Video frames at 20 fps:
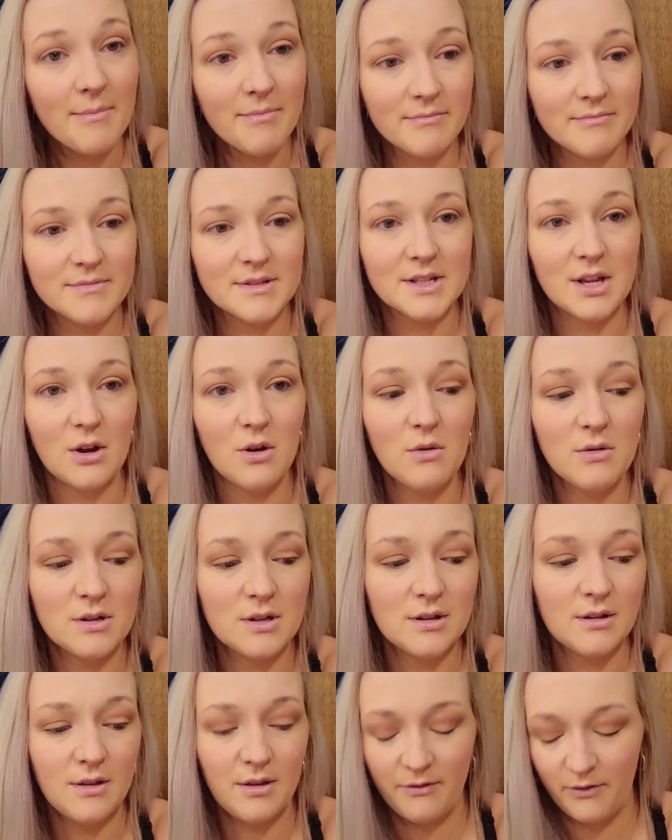so
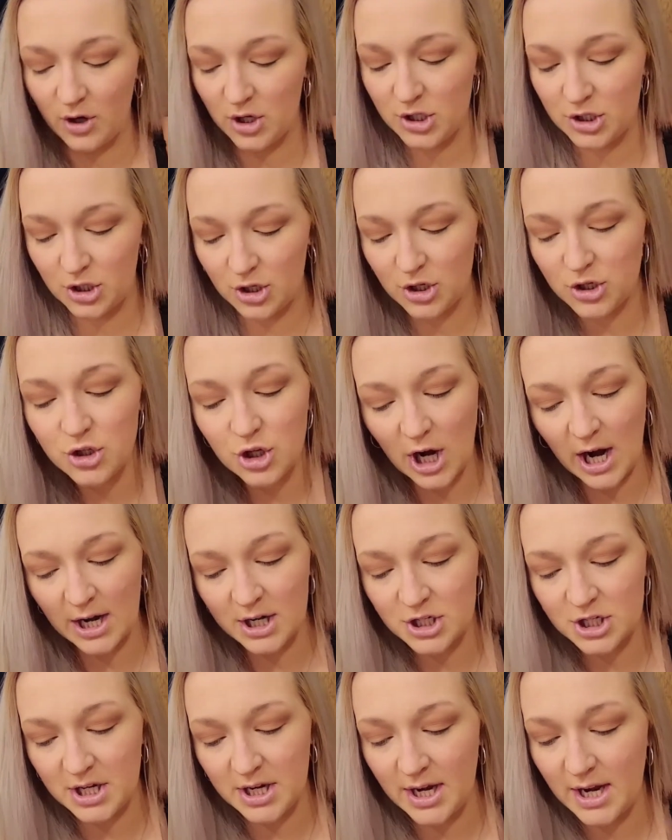the first
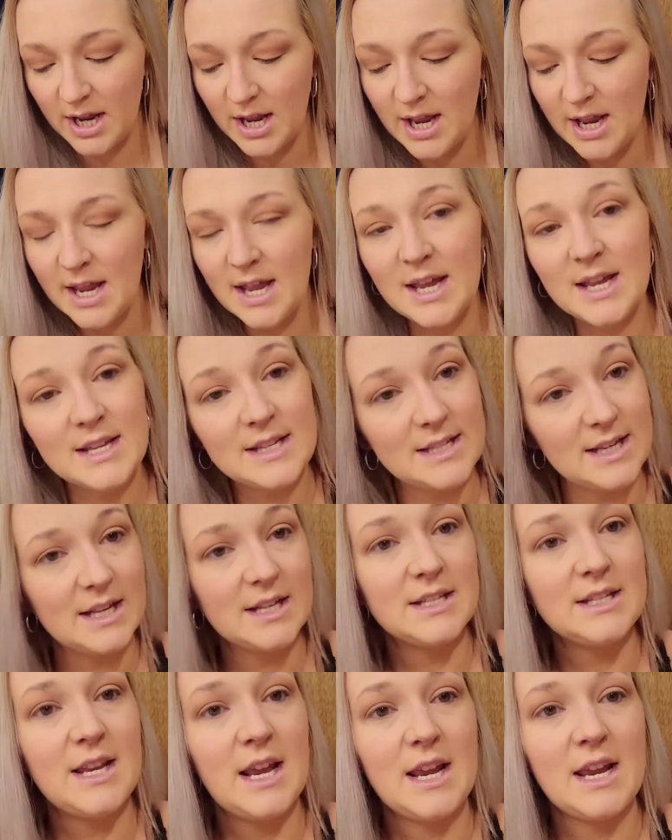contraction since
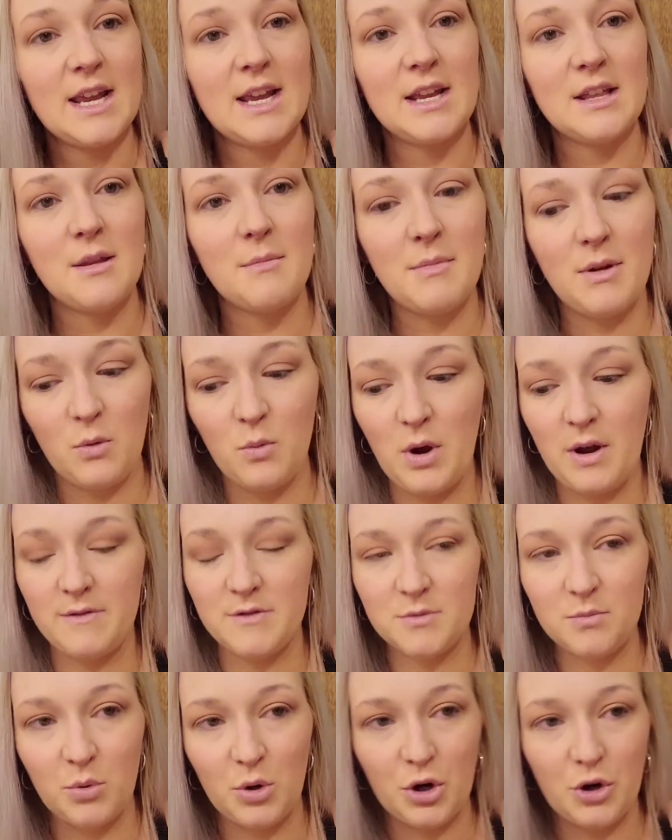taking the Midwives
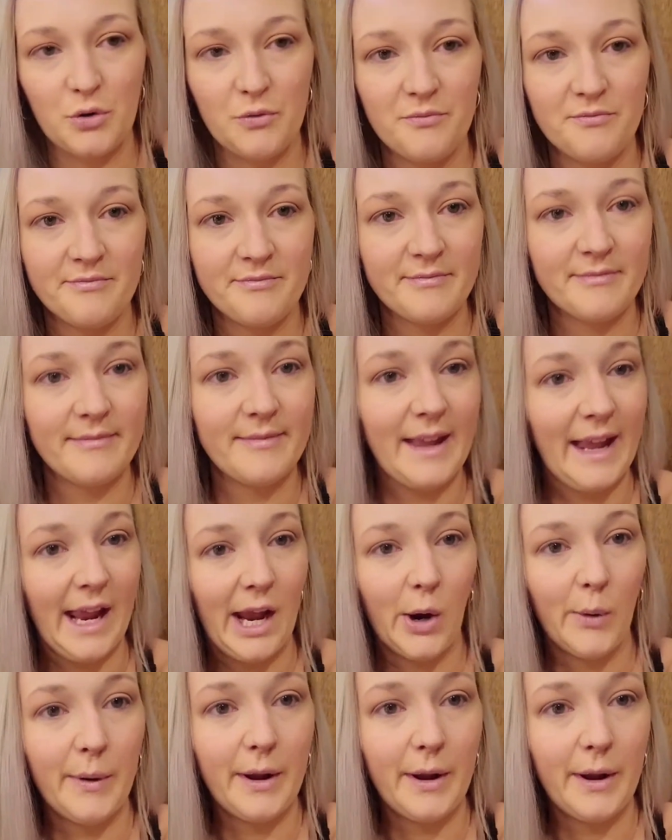Brew. Here we